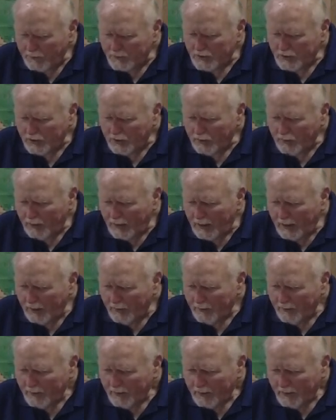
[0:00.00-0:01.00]
us to go
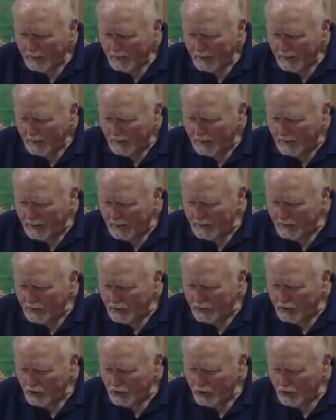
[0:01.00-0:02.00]
out and
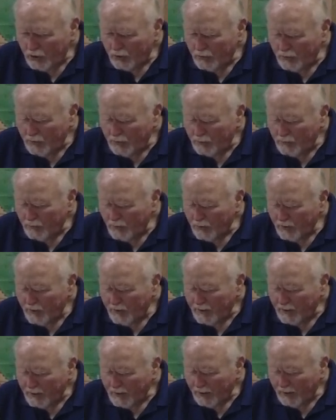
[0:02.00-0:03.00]
to show the
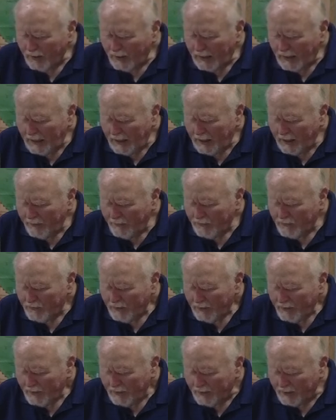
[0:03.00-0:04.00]
word in our lives,
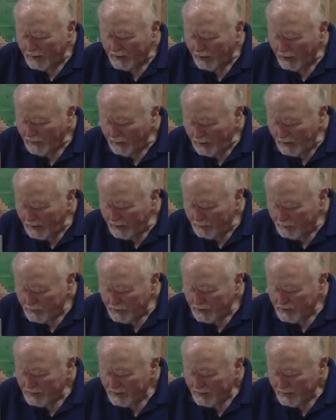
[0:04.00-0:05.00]
in our
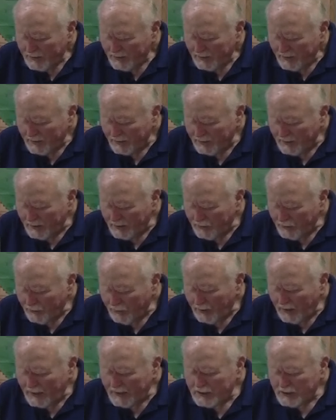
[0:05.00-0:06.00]
lips, and let
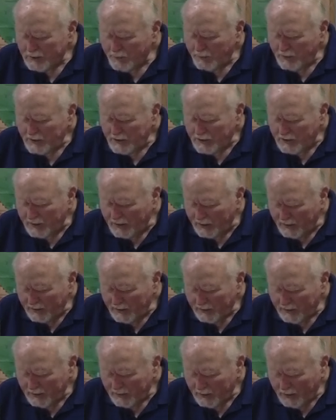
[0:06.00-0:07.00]
Christ be
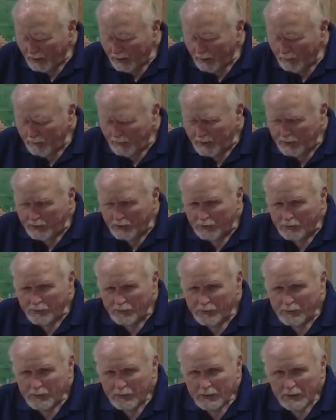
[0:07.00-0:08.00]
seen in all we
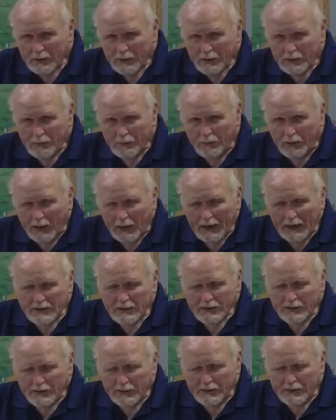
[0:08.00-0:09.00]
do. We
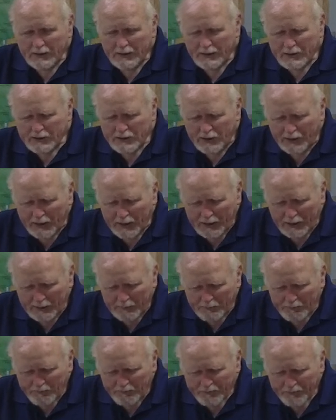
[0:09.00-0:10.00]
ask in his
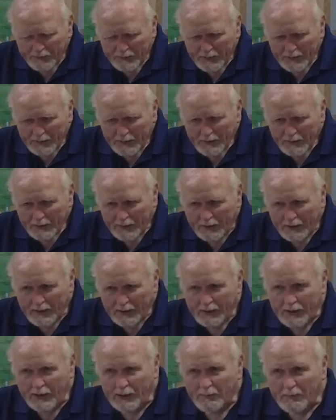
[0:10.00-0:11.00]
name,
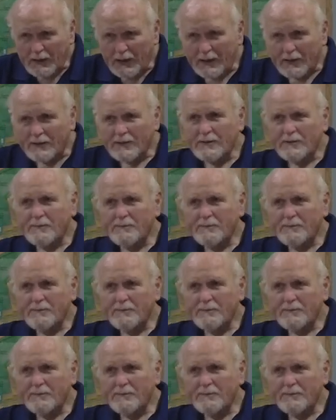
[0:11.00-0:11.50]
amen.